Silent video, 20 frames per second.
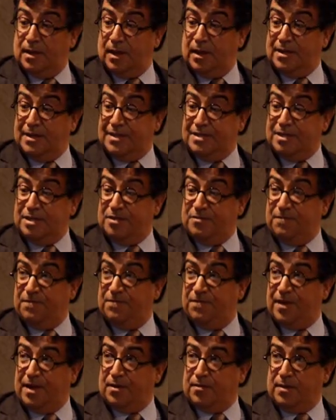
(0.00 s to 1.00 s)
And this is
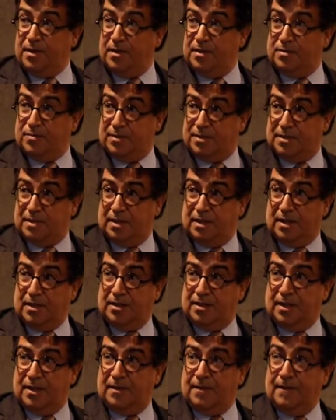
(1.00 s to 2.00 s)
very interesting, I
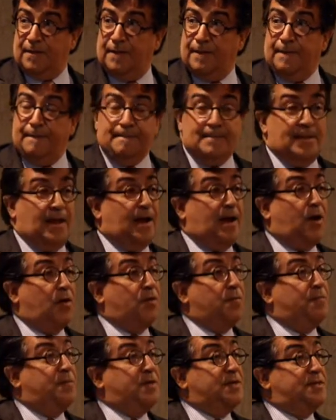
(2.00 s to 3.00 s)
think.
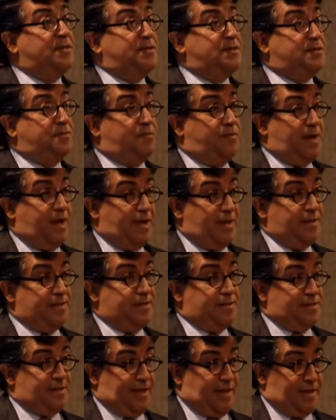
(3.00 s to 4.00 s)
Our business plan
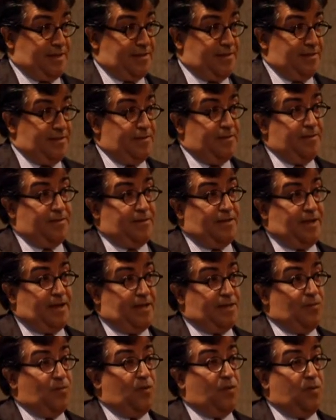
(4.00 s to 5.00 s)
said
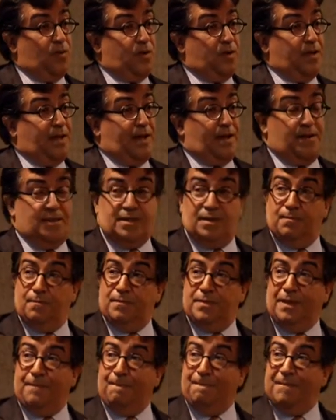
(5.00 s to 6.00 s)
that we were,
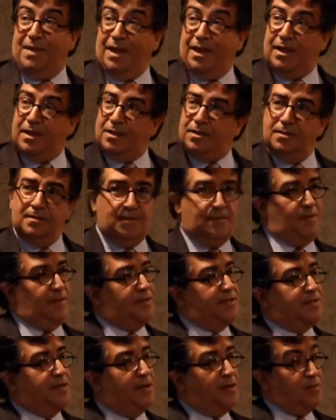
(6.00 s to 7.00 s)
the main
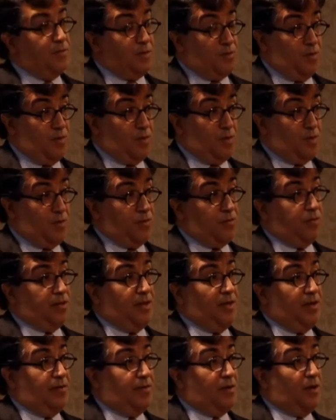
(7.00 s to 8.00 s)
service we were going to
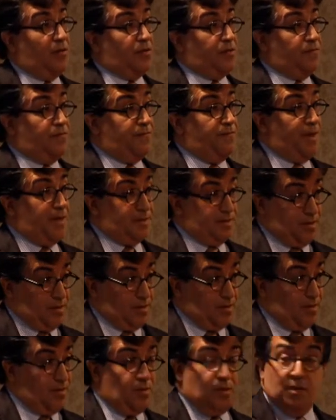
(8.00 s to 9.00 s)
deliver out of
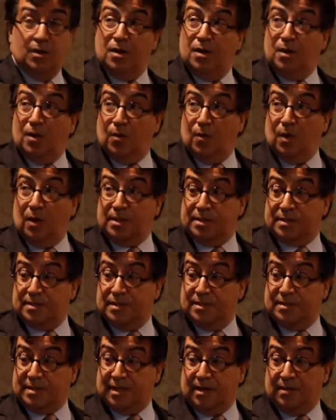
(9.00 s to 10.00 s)
Mexico
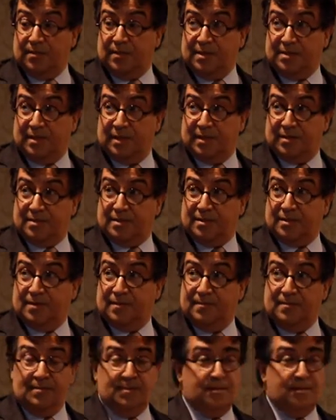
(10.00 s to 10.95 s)
was service desk,